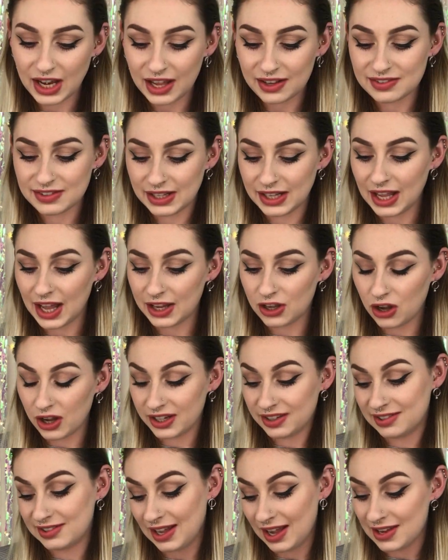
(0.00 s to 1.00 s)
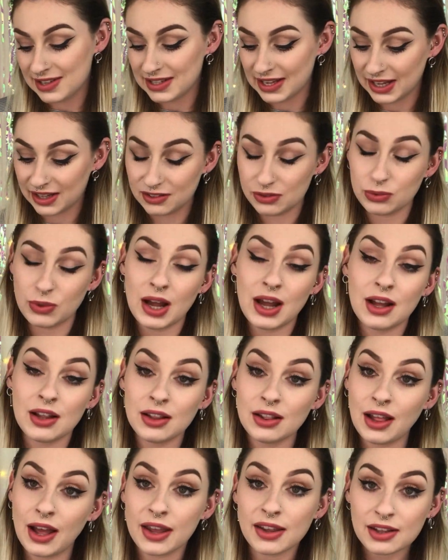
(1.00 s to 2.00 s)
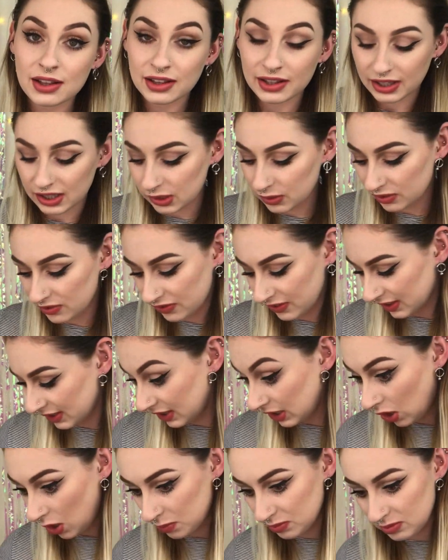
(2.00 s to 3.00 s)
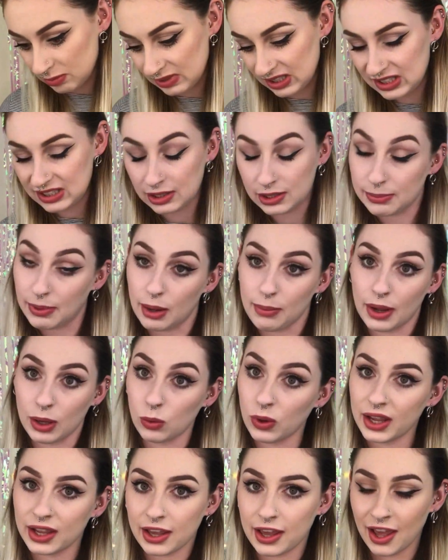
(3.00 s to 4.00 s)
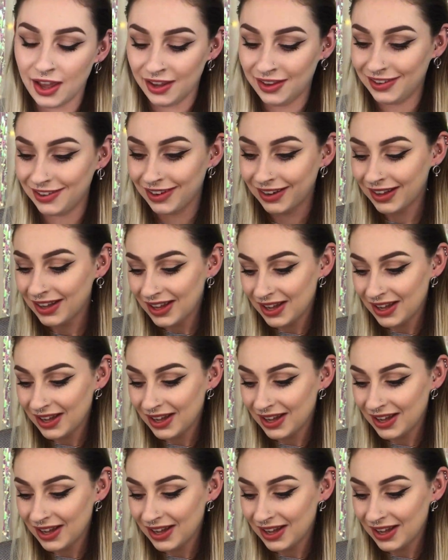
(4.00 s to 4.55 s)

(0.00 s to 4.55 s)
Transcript: the next thing I got in a size eight as well. I clearly was feeling optimistic about my weight gain,